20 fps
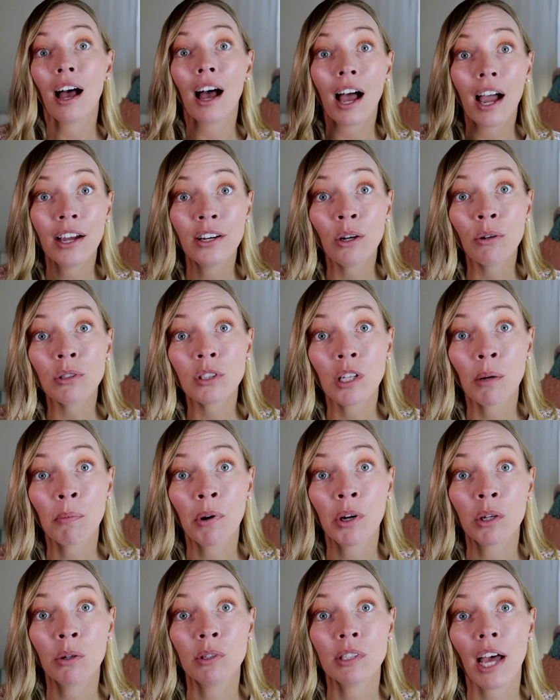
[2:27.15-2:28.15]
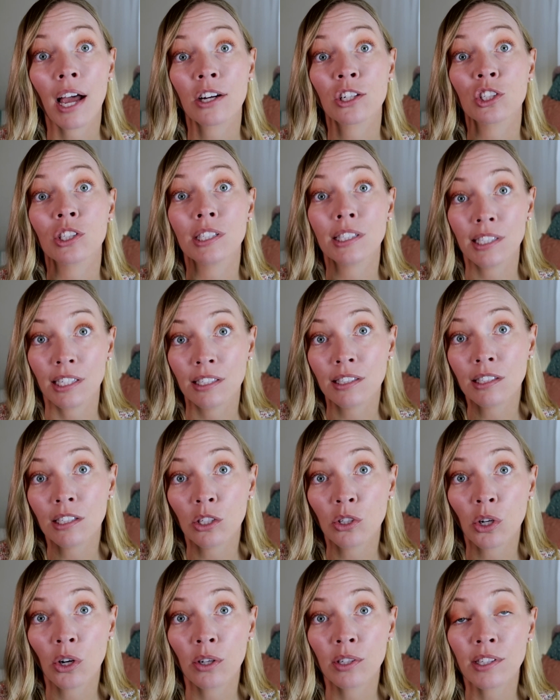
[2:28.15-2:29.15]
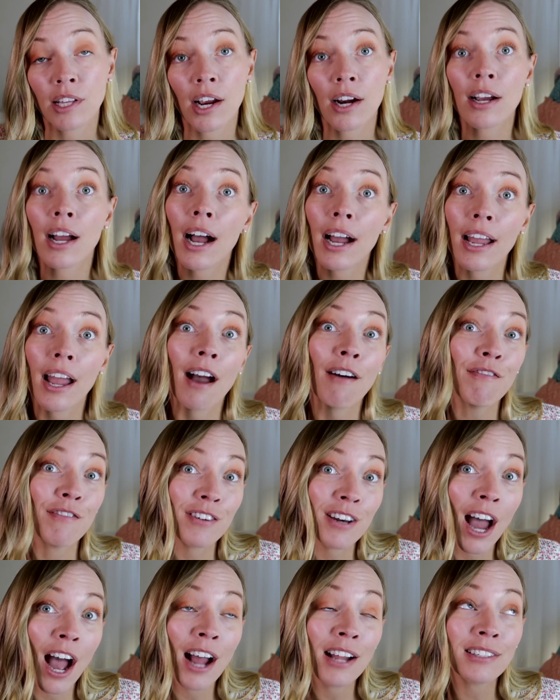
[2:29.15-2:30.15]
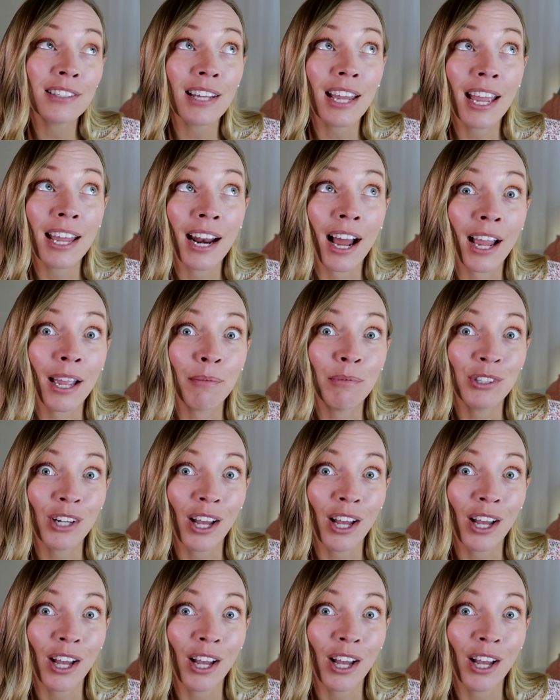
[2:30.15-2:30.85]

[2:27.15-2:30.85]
I know someone who's actually seen sea turtles there. I have not, and I am